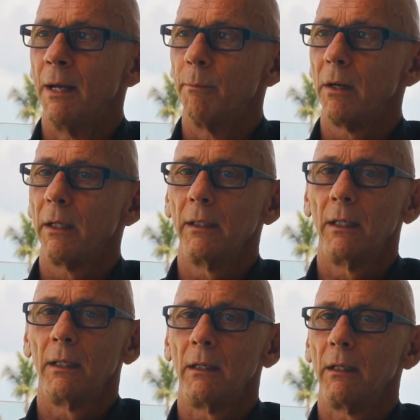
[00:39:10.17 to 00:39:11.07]
but
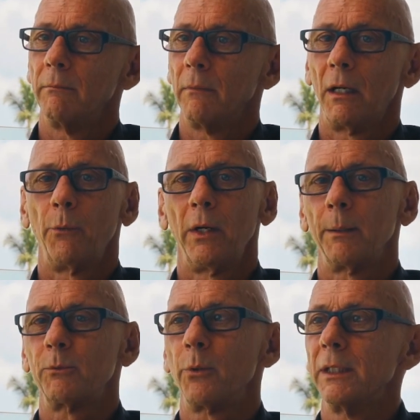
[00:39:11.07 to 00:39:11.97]
I wake
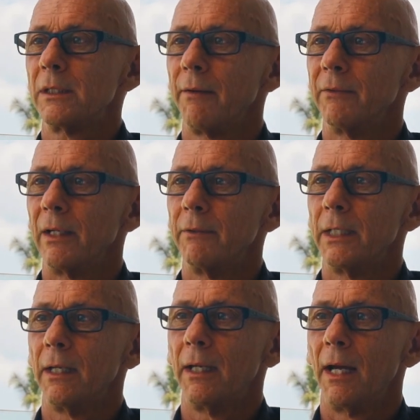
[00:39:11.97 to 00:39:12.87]
up 27 every
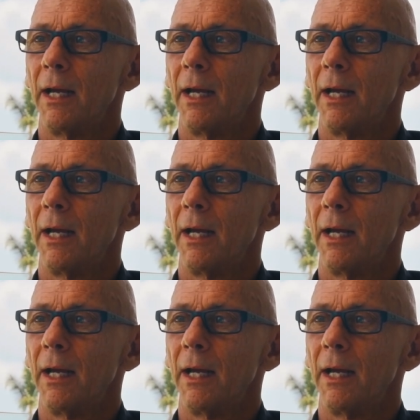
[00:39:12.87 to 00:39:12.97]
day,